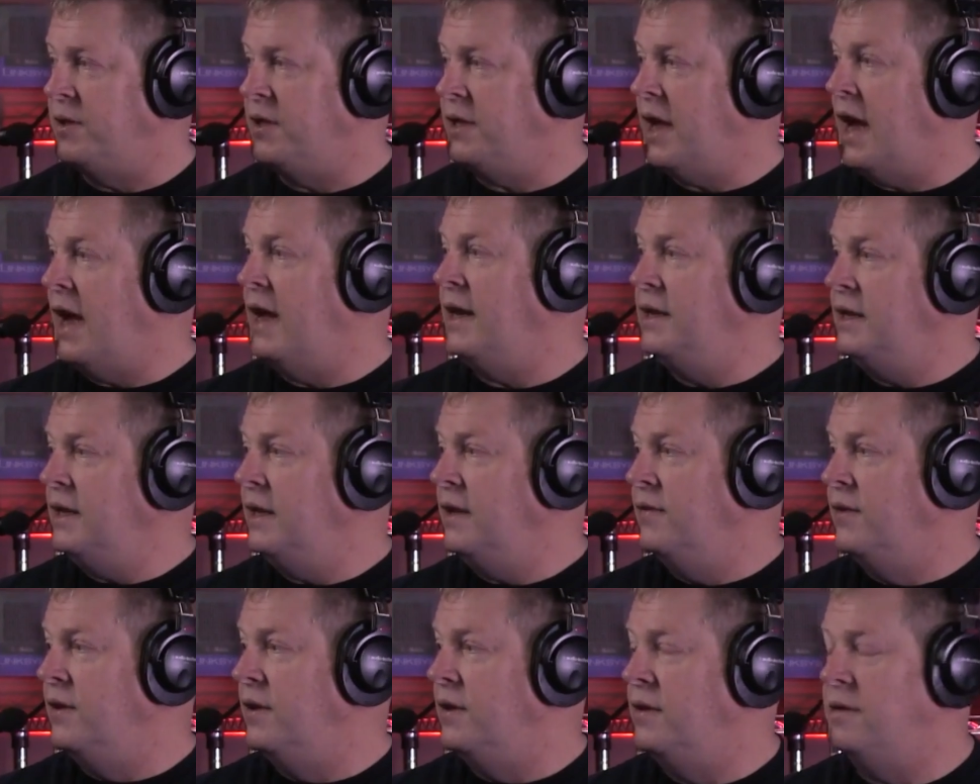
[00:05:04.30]
the
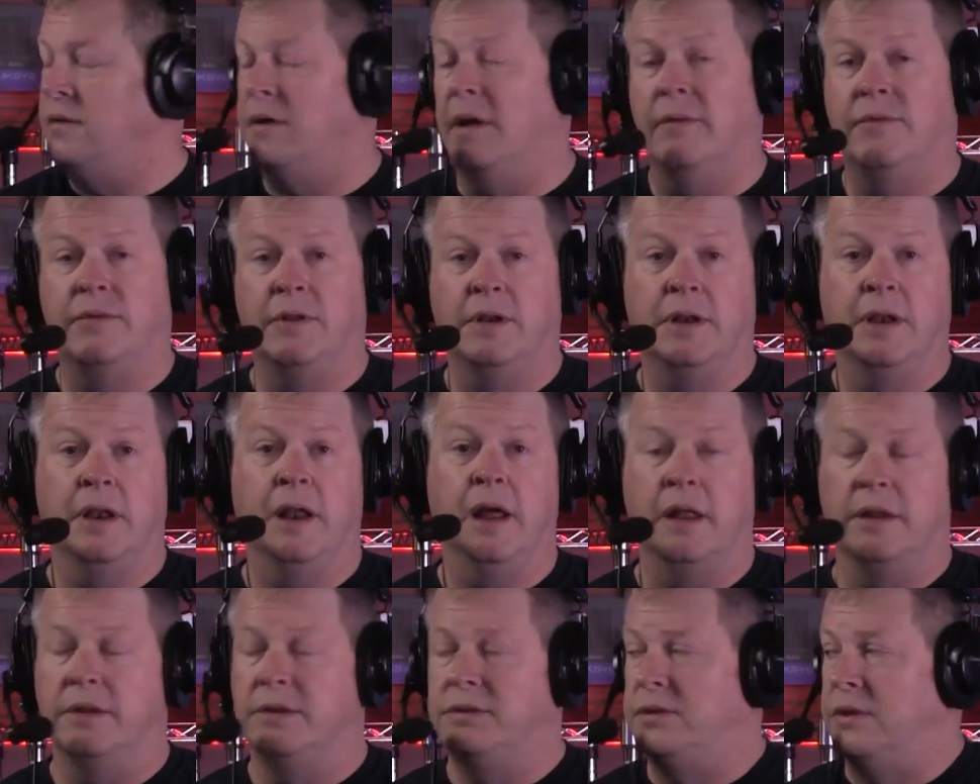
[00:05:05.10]
idea of the, of the
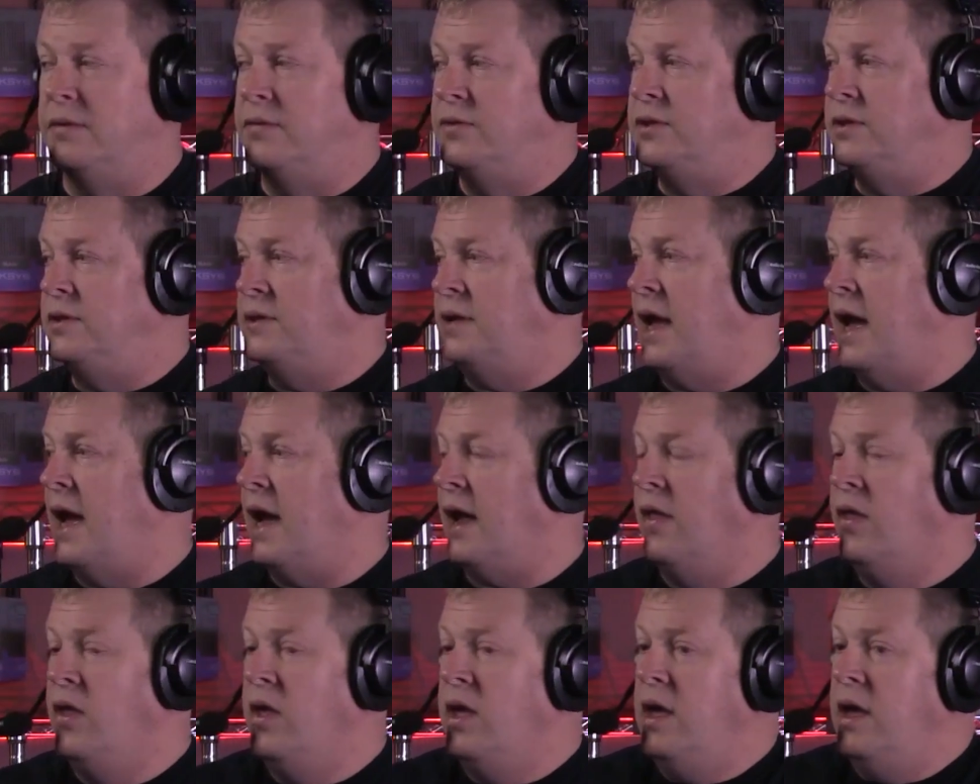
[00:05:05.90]
denial of service
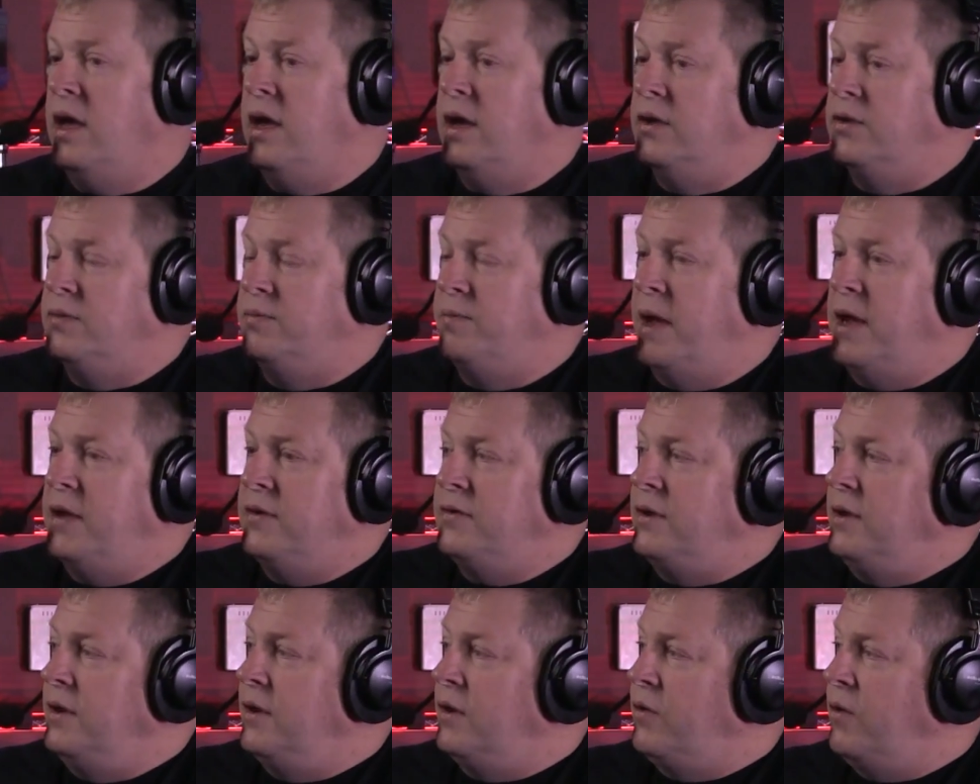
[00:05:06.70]
attack is
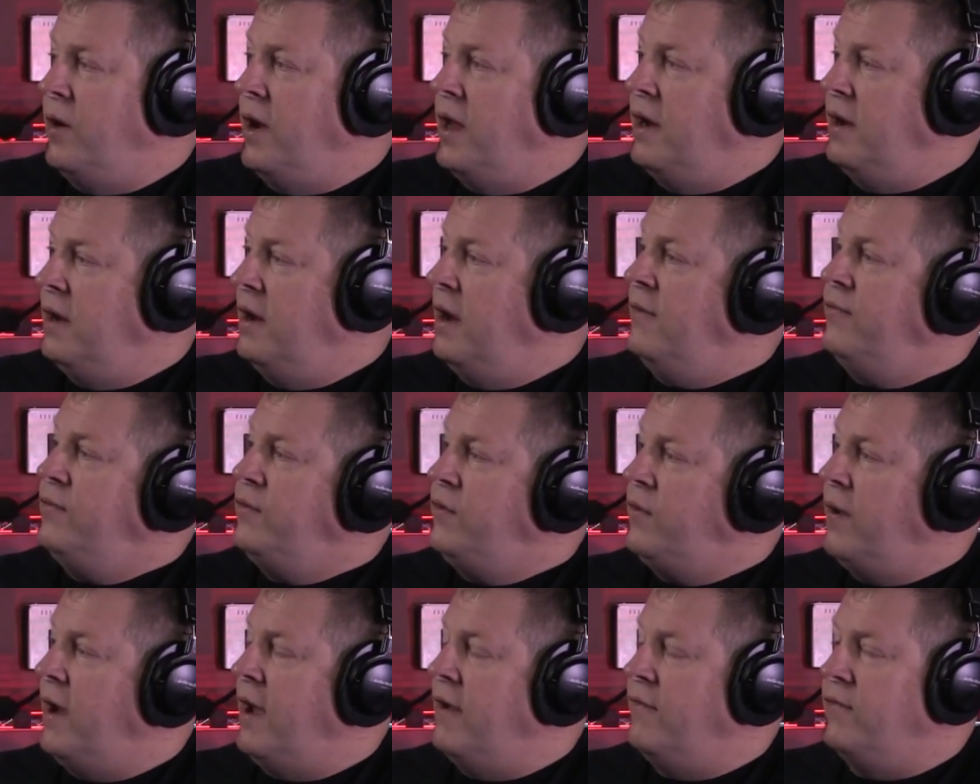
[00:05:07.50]
basically to create enough
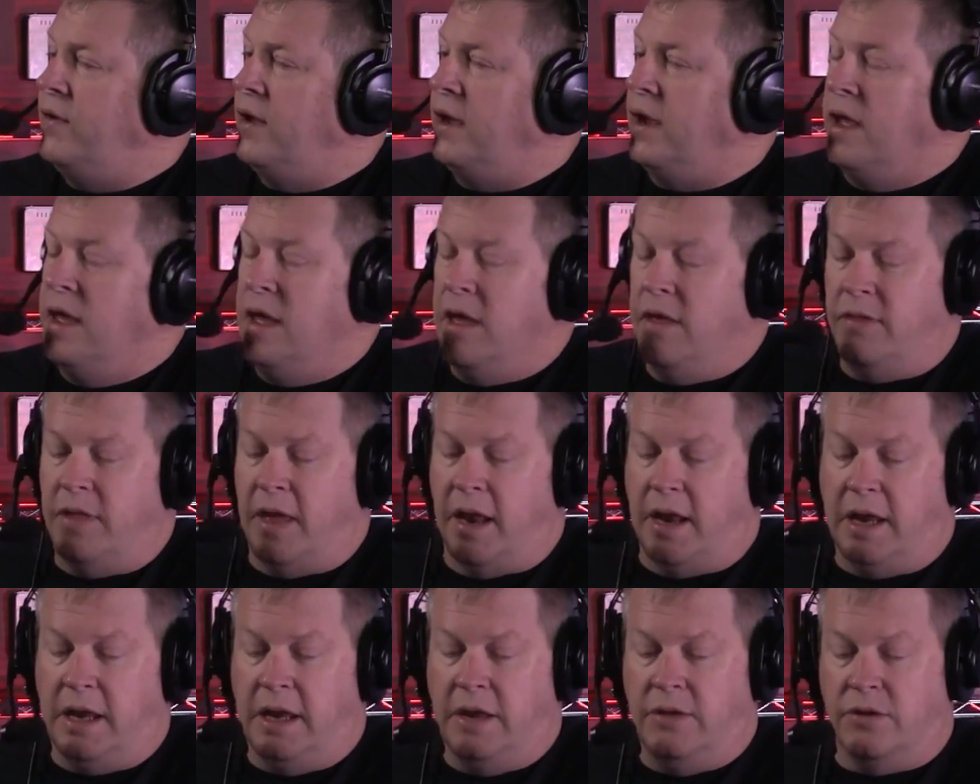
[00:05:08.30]
traffic
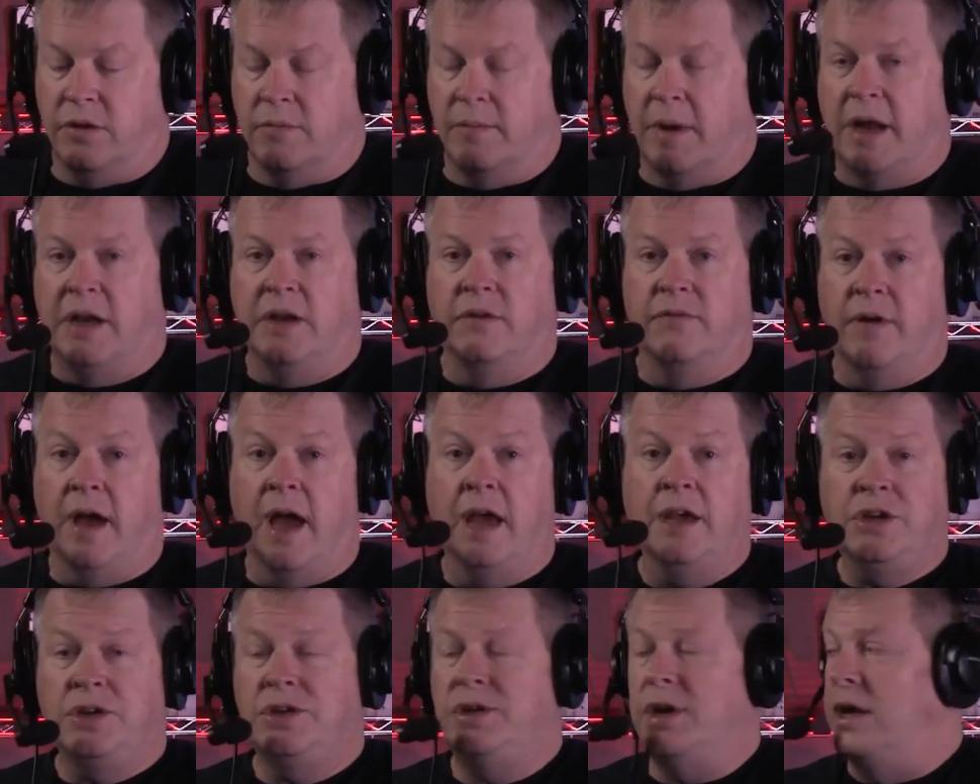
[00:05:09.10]
that either my
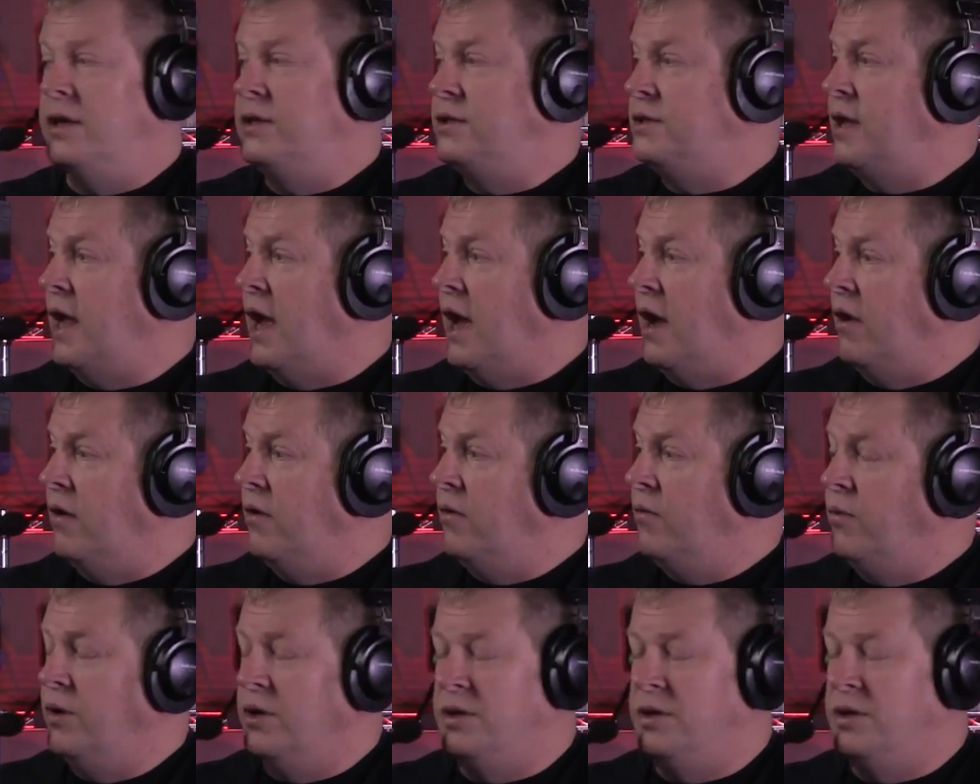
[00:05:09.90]
device shuts down, yep.